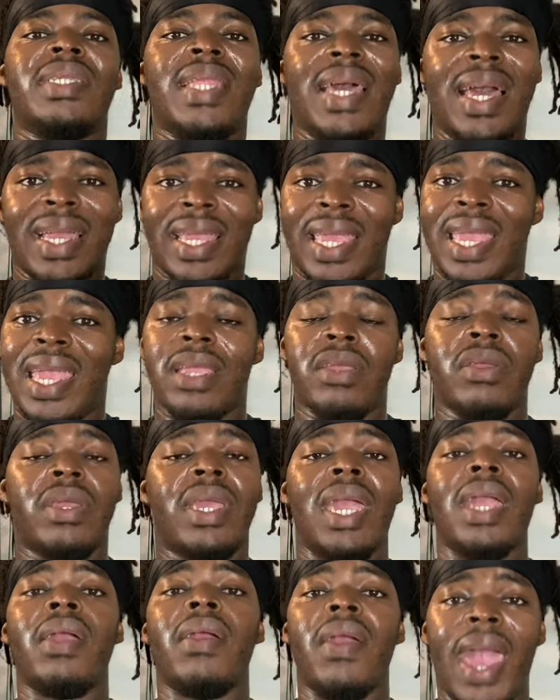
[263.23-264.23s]
Now again, you
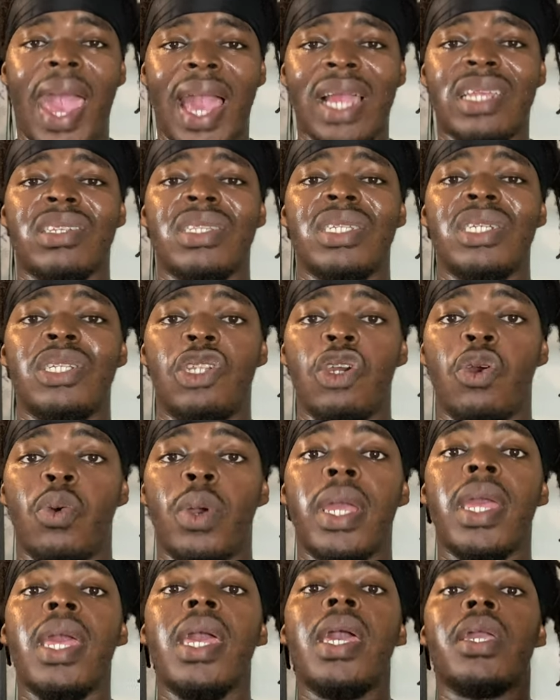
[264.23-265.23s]
can't actually do
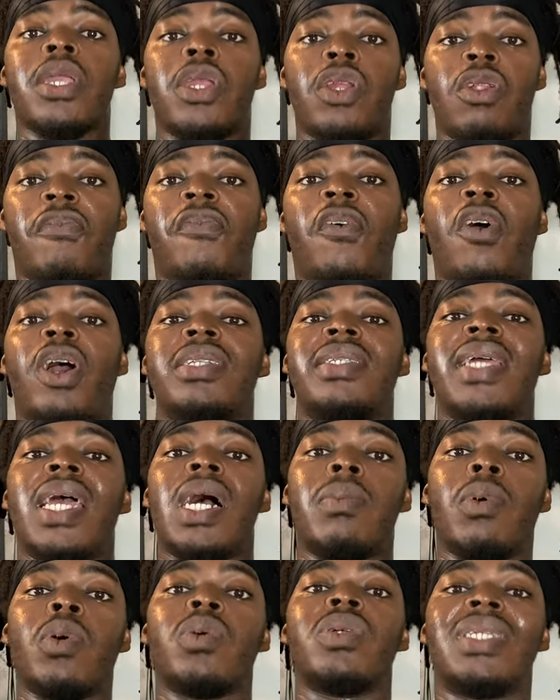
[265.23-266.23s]
it, you know, far as
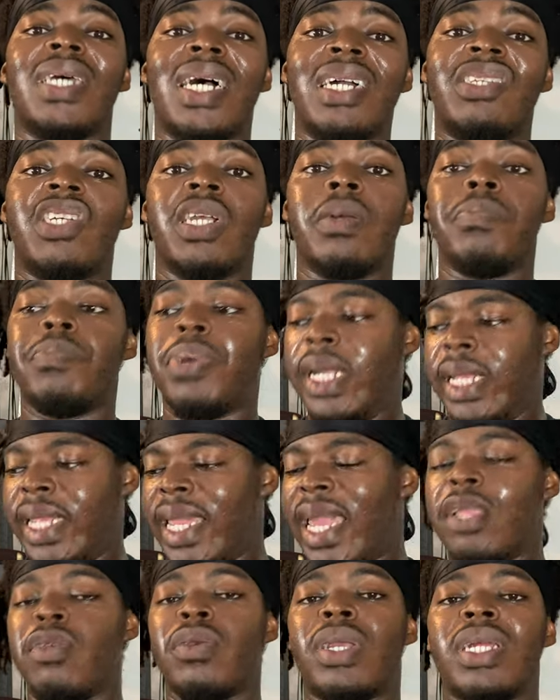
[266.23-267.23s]
elbows touching, but
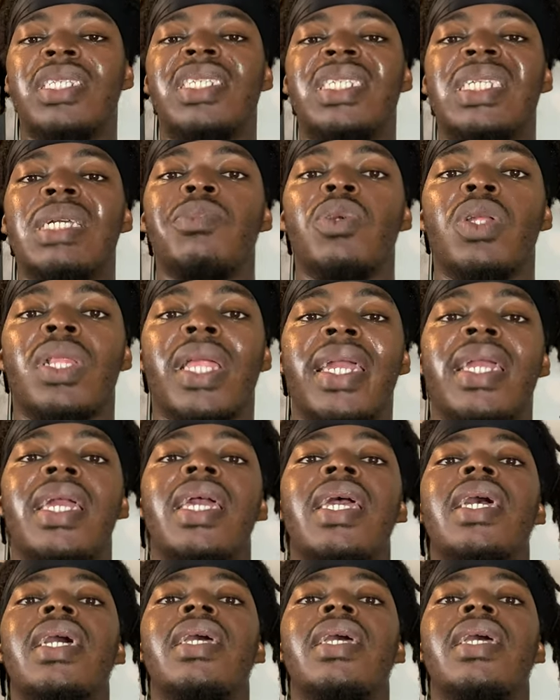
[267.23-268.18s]
yeah, you can simulate